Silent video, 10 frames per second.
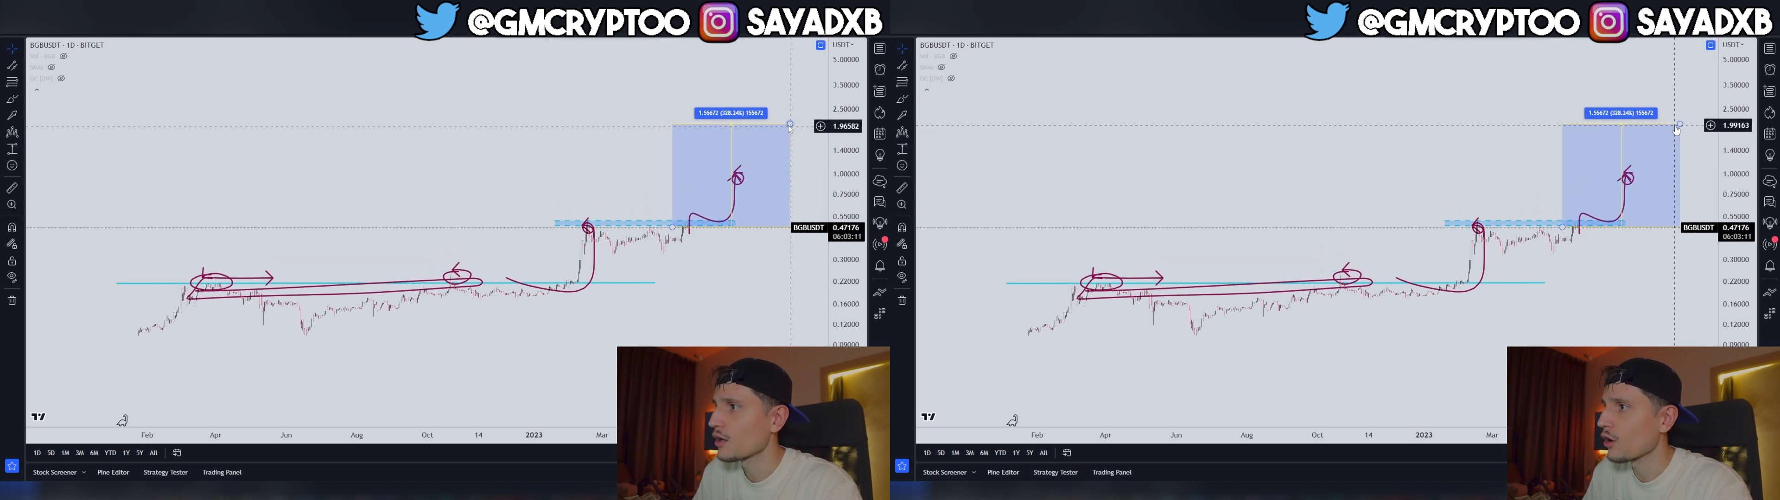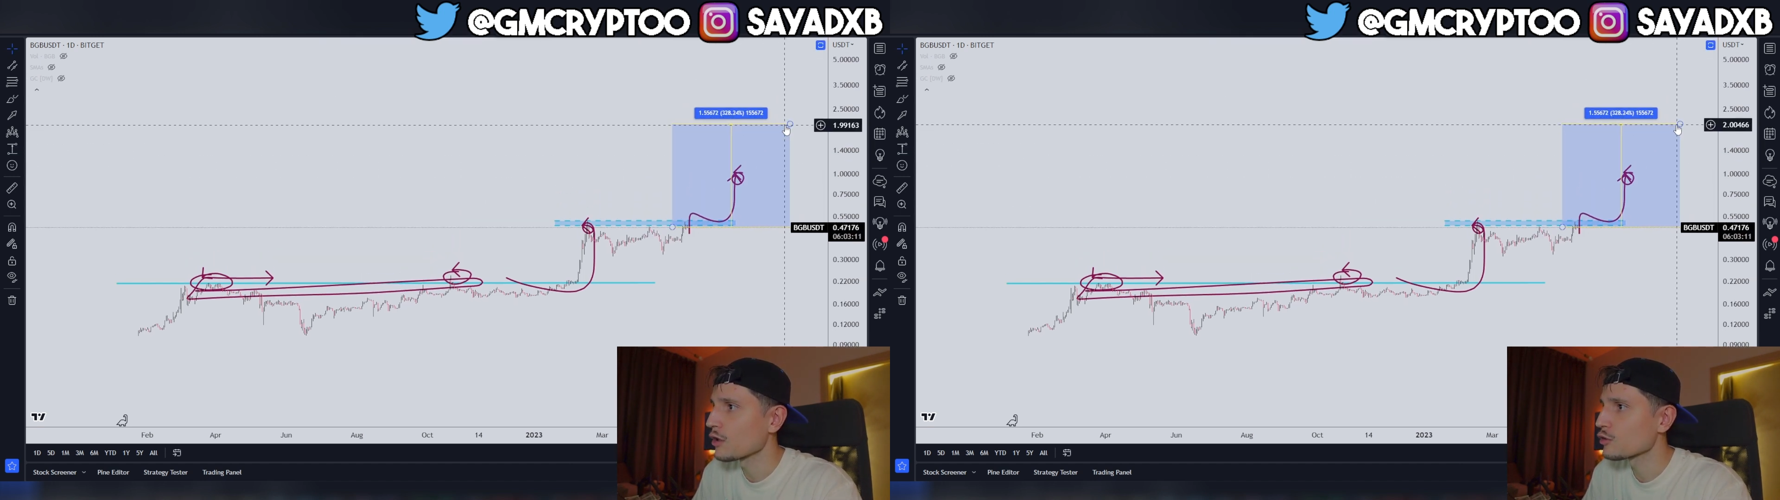
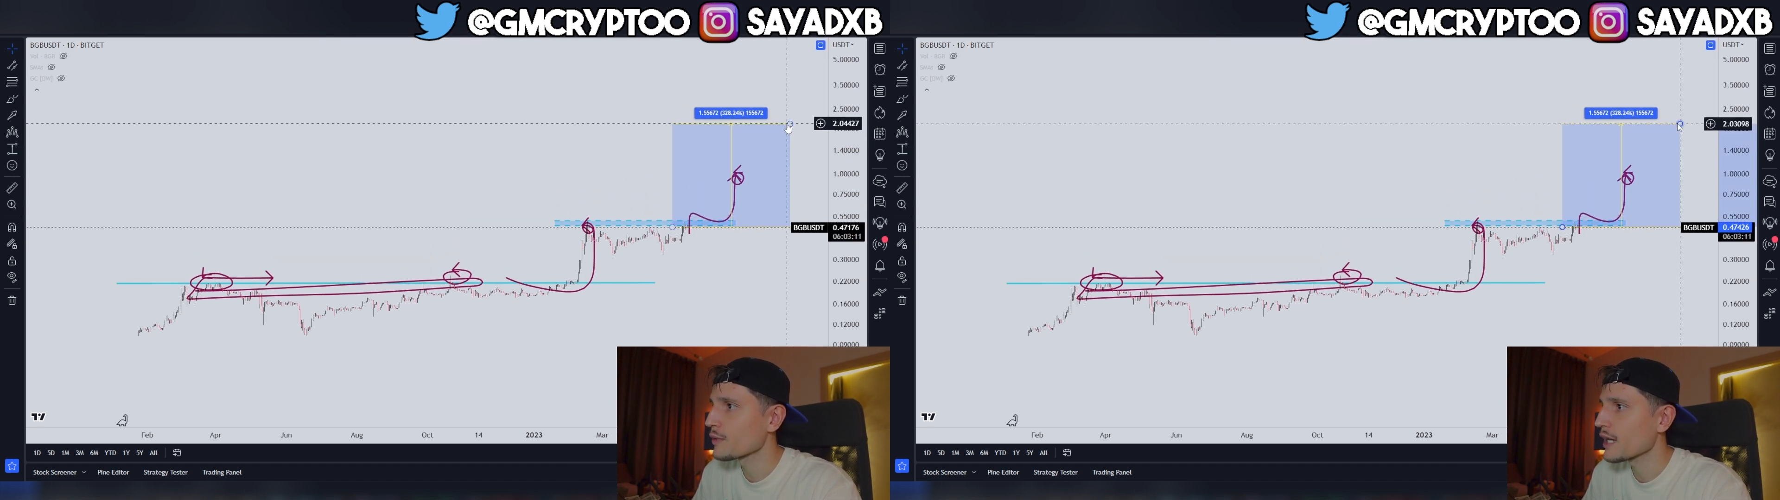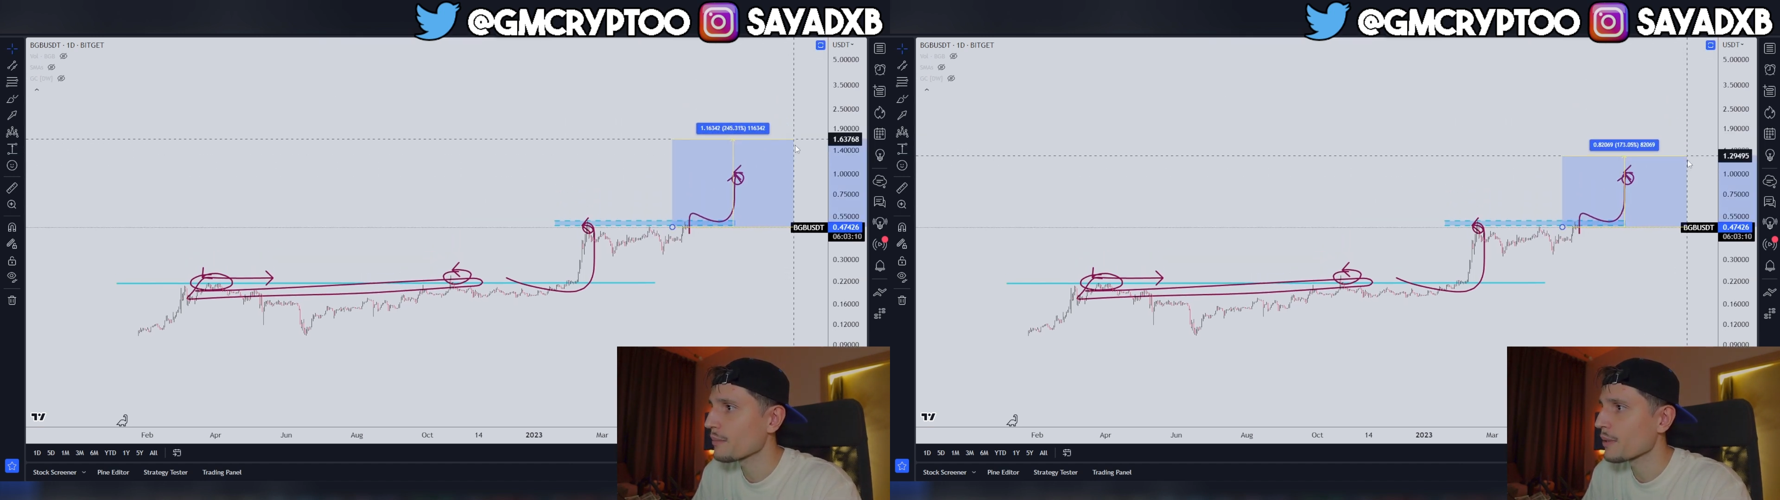all the
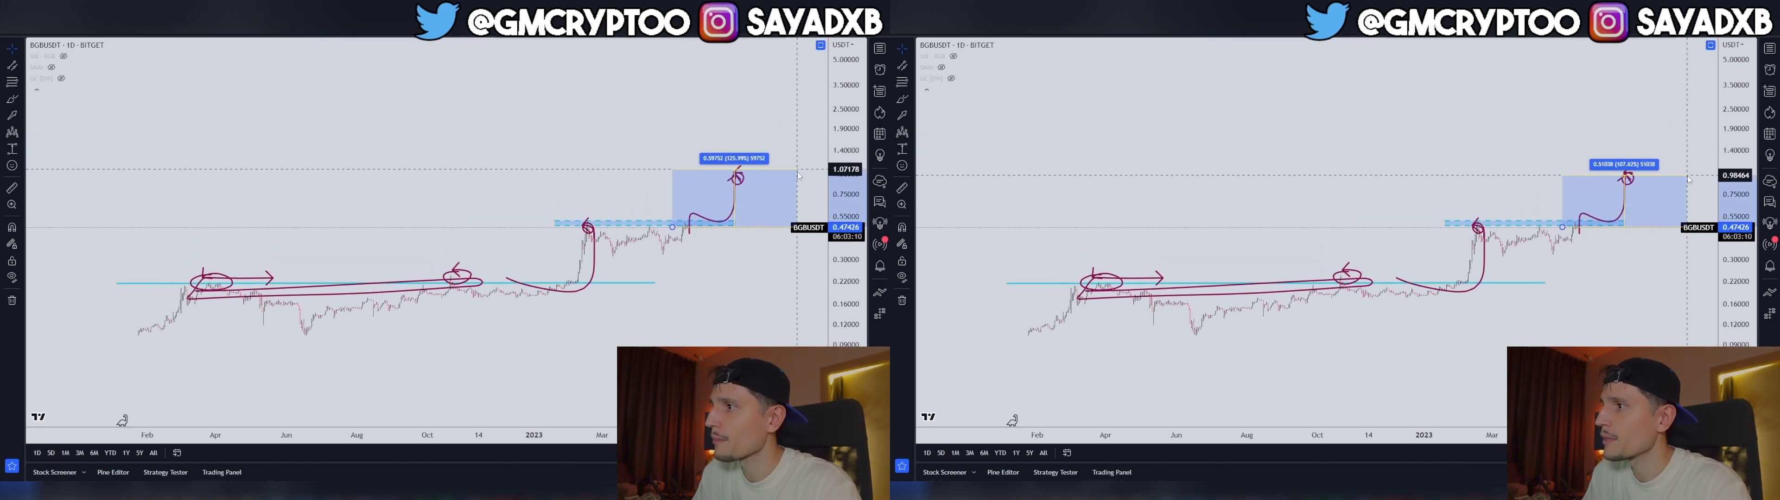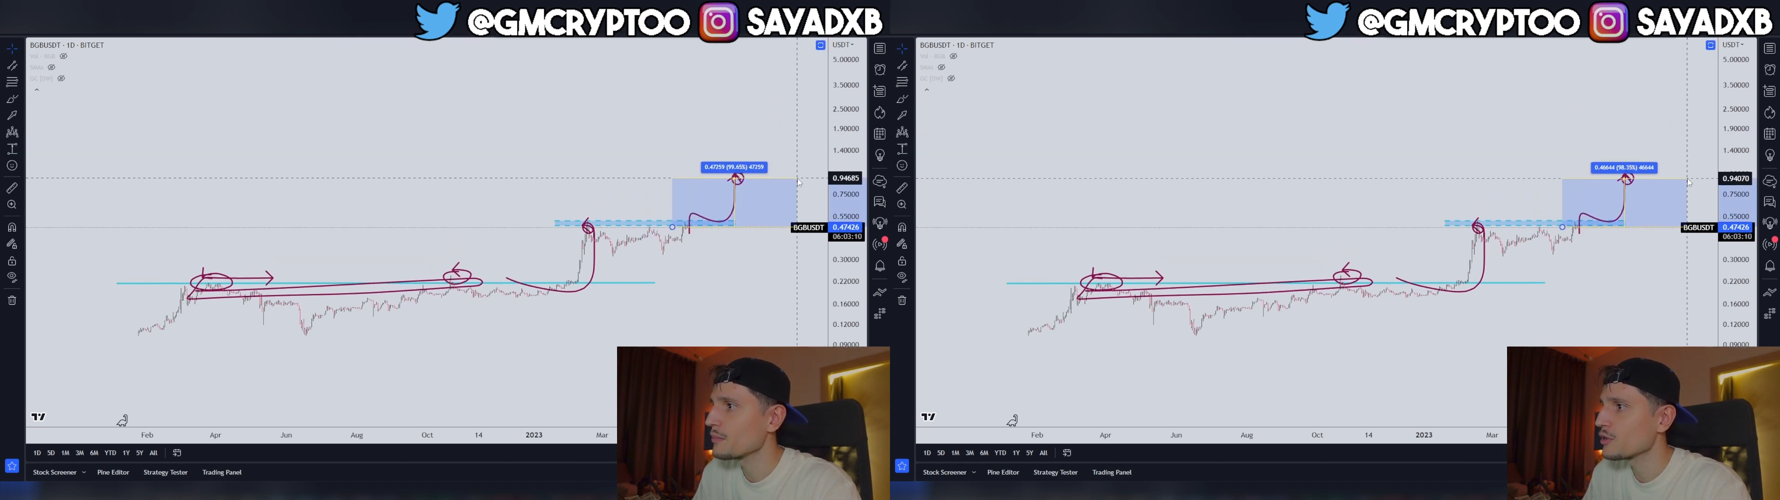way up
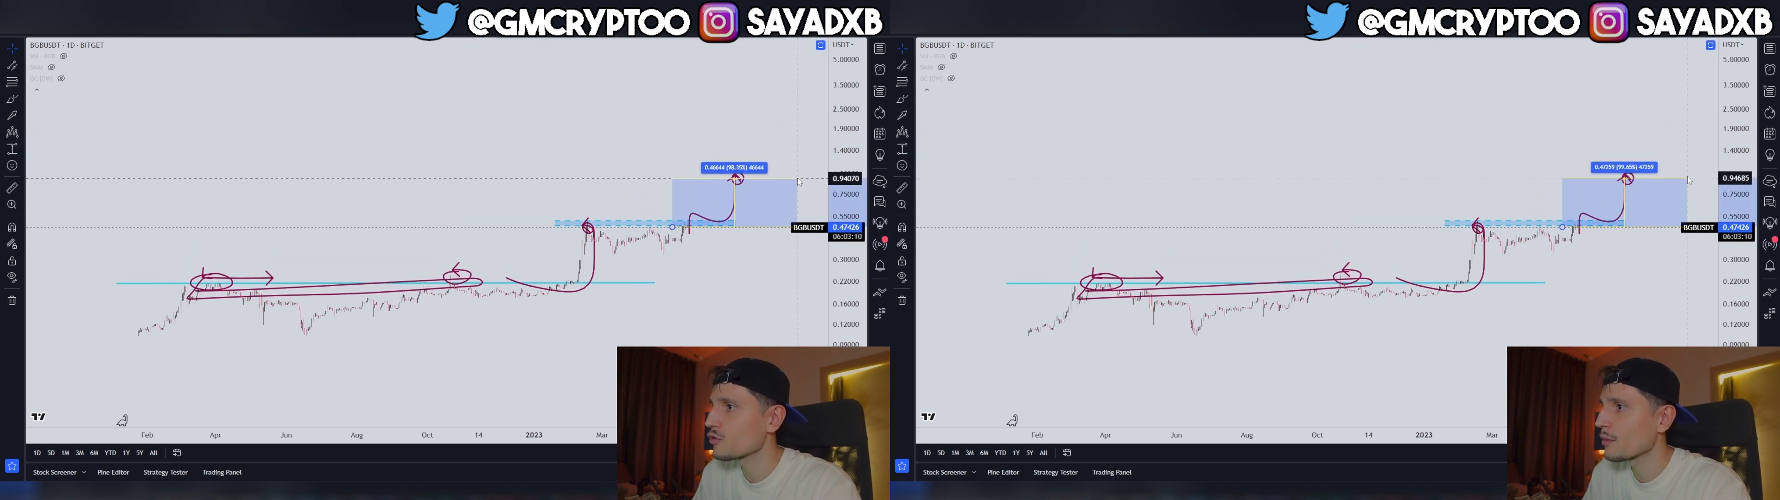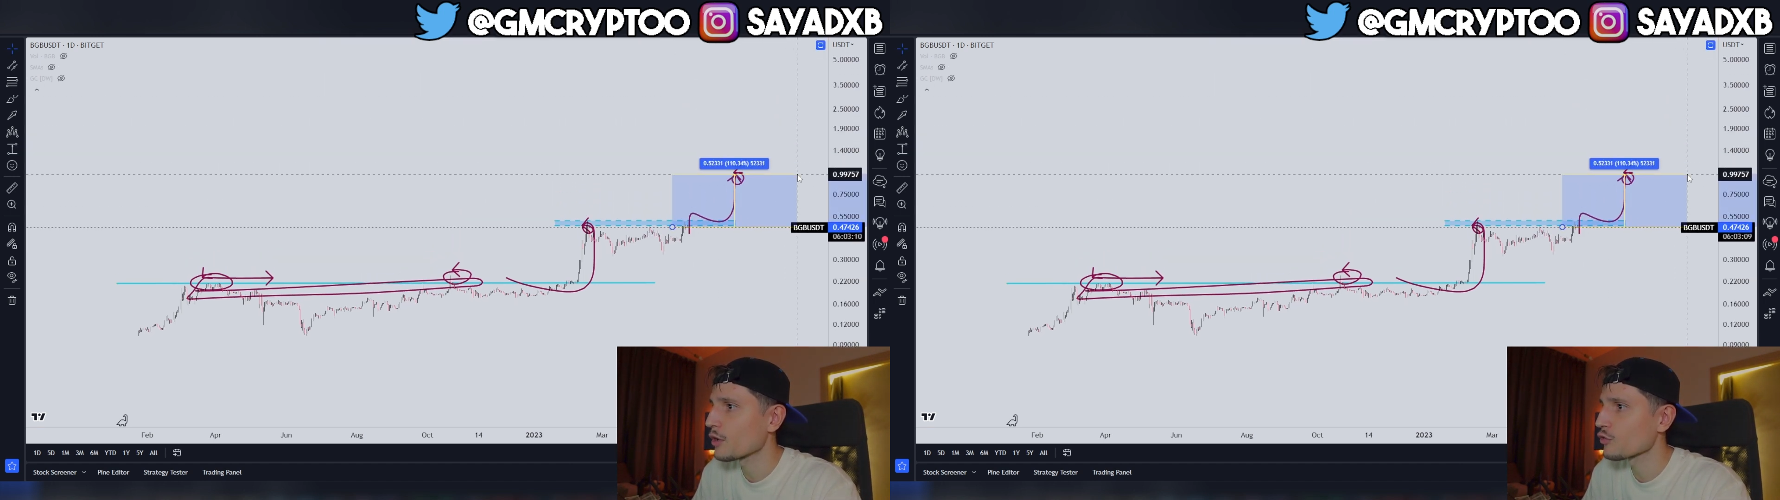maybe to about